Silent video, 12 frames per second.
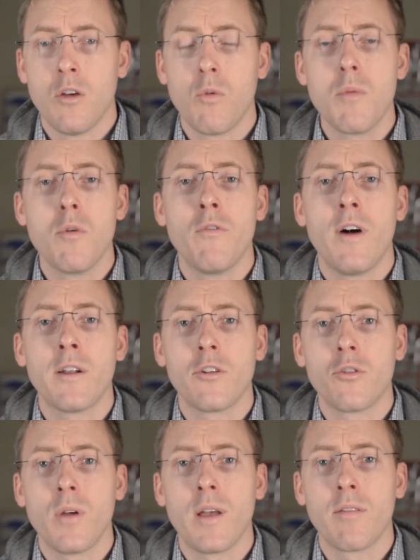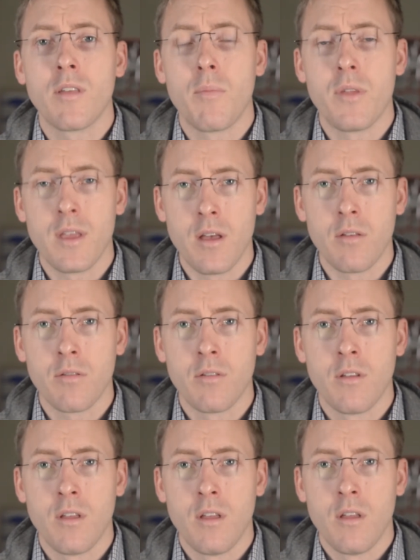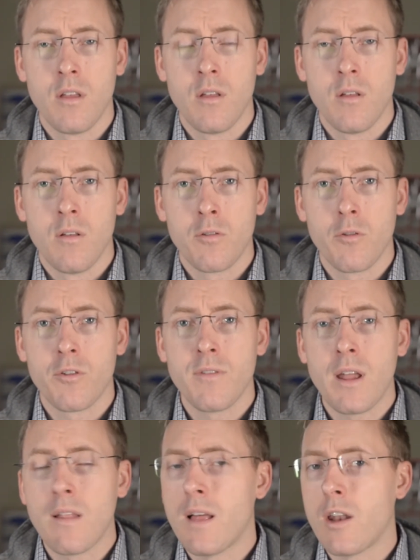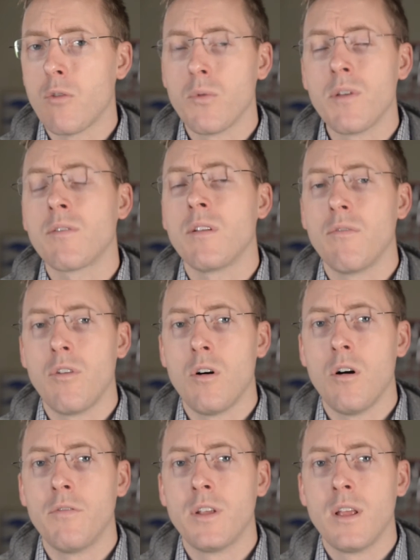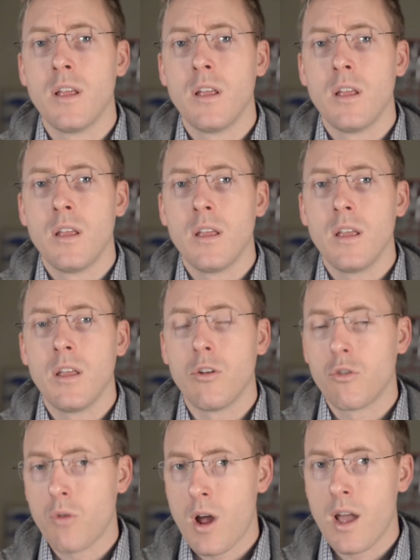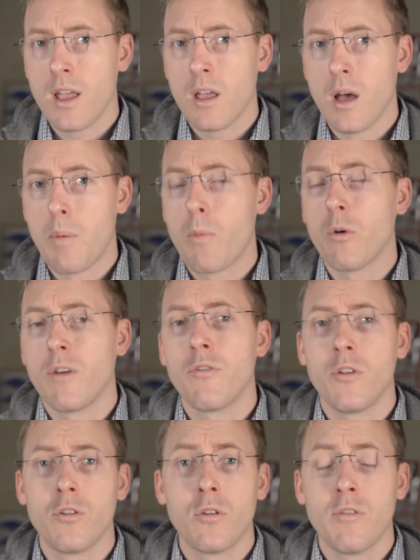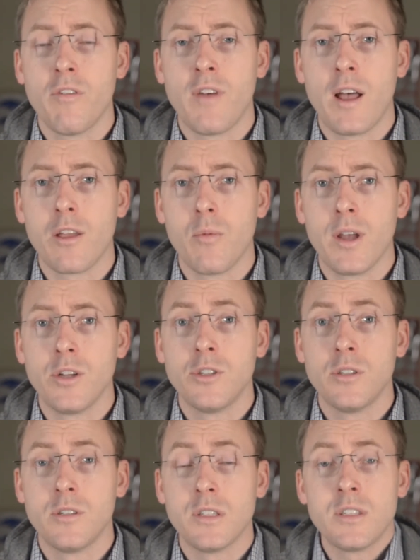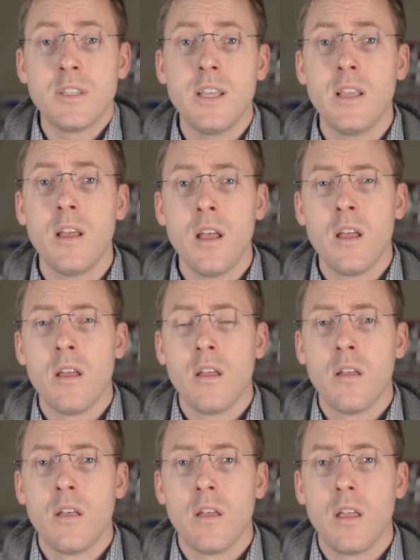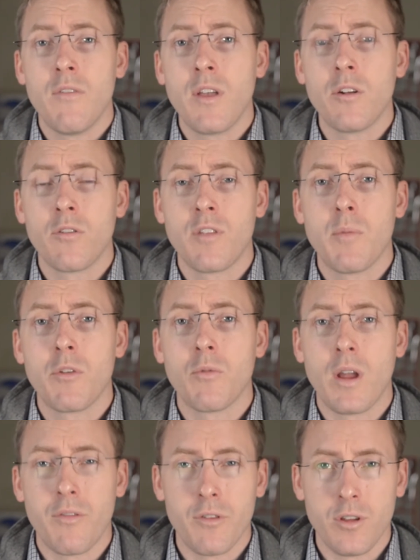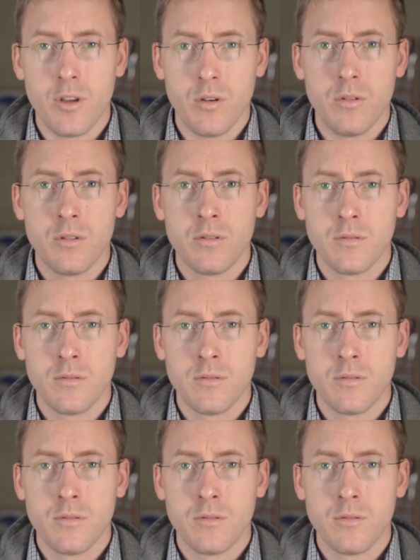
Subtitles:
We move on to trying something else. So there's not a lot of risk involved in trying a peripheral nerve evaluation to see if Interstim is right for you.